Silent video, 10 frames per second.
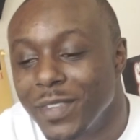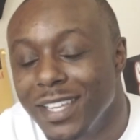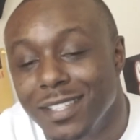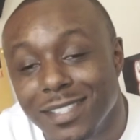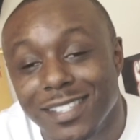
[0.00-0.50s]

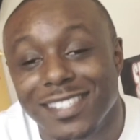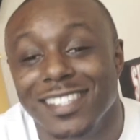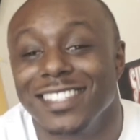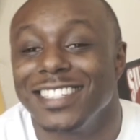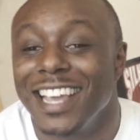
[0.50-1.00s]
It's a
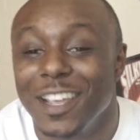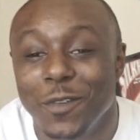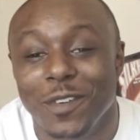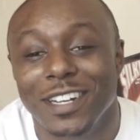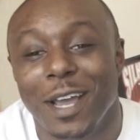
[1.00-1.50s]
Sunday
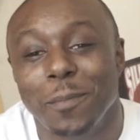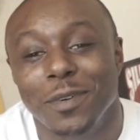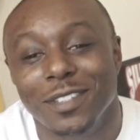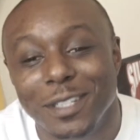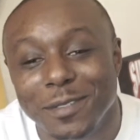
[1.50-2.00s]
when I
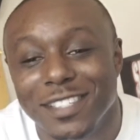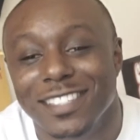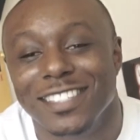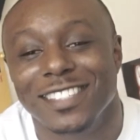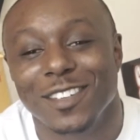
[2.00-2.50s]
pull up to
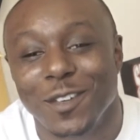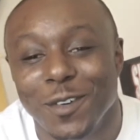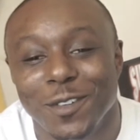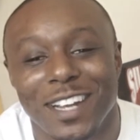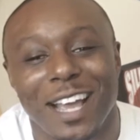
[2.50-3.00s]
the
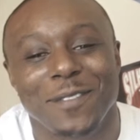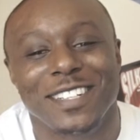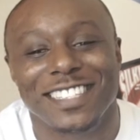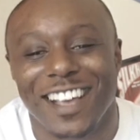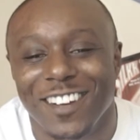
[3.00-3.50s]
school.
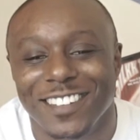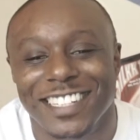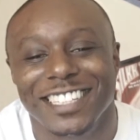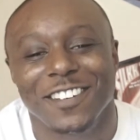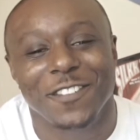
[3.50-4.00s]
Diamonds all
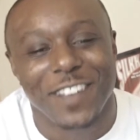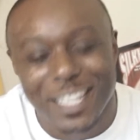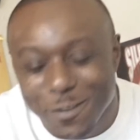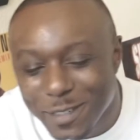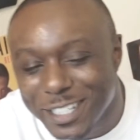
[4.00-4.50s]
in your
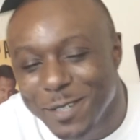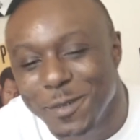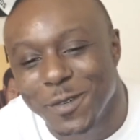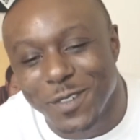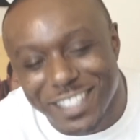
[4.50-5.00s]
face, my number
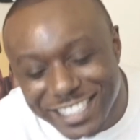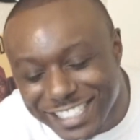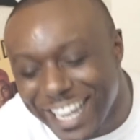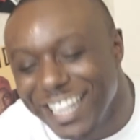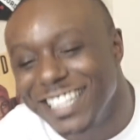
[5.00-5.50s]
man. One
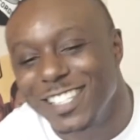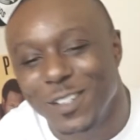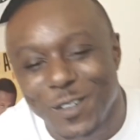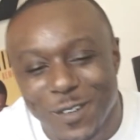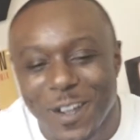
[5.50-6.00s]
shining
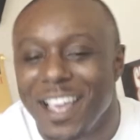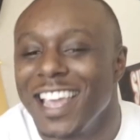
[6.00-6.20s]
too.